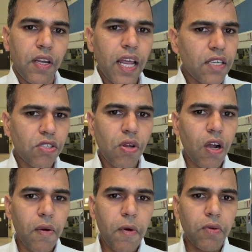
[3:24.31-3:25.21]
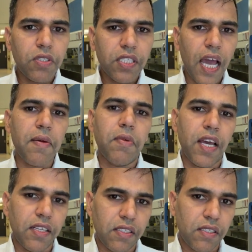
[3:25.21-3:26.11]
Let's talk about
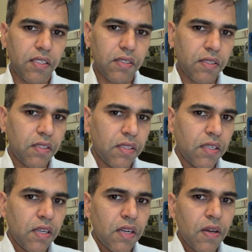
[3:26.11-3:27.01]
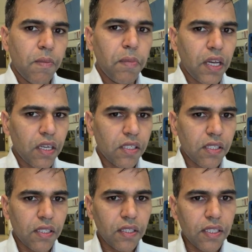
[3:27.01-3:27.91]
timelines,
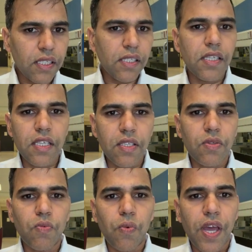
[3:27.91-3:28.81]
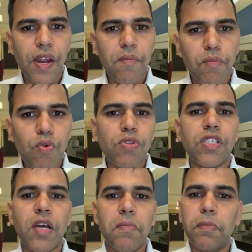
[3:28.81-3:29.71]
because this is where
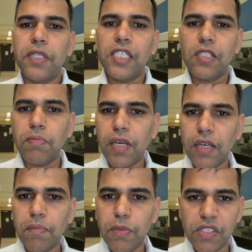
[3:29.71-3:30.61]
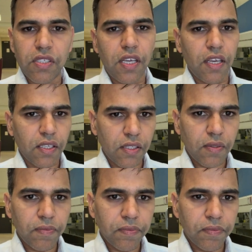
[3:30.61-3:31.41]
most companies make mistakes.